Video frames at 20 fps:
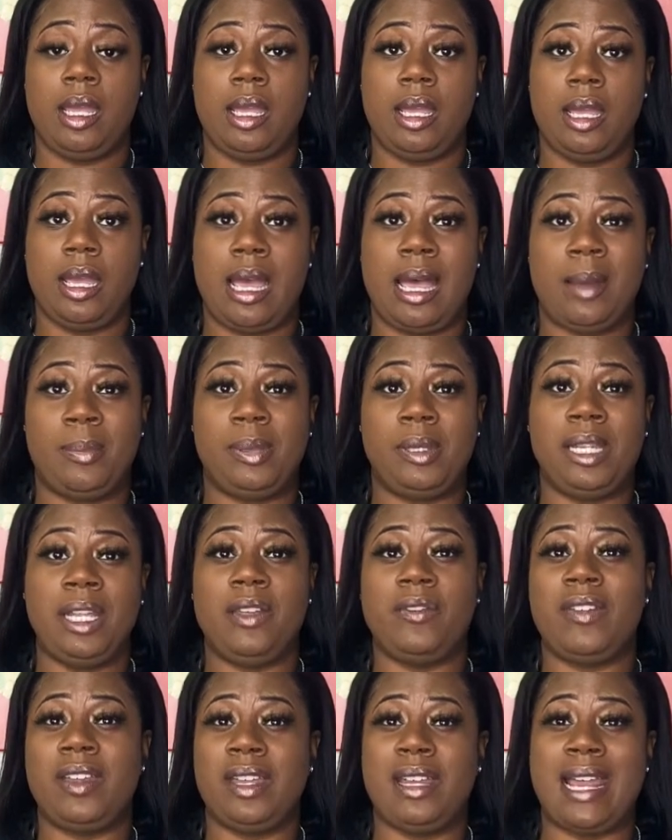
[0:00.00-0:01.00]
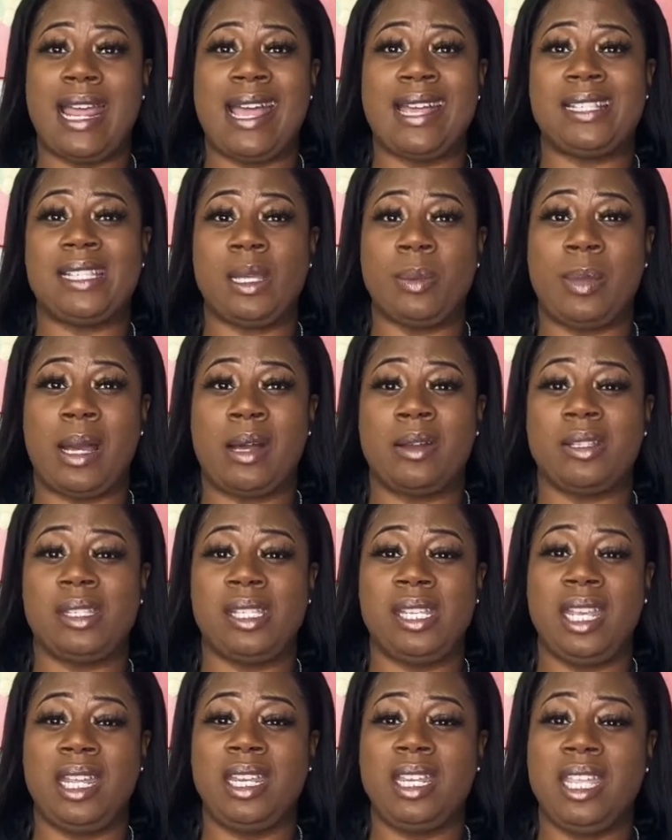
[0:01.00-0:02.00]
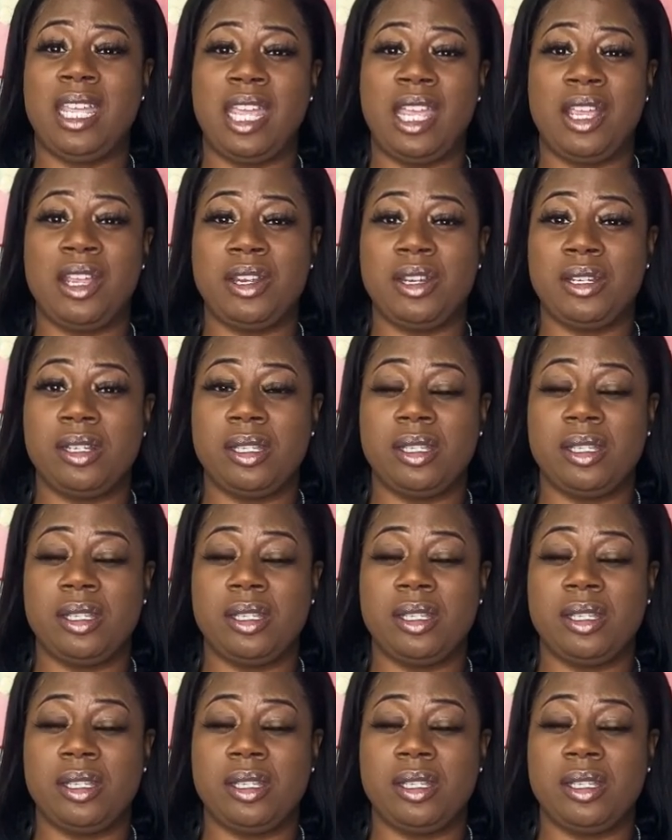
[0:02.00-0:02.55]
I believe it lasts about 10 years.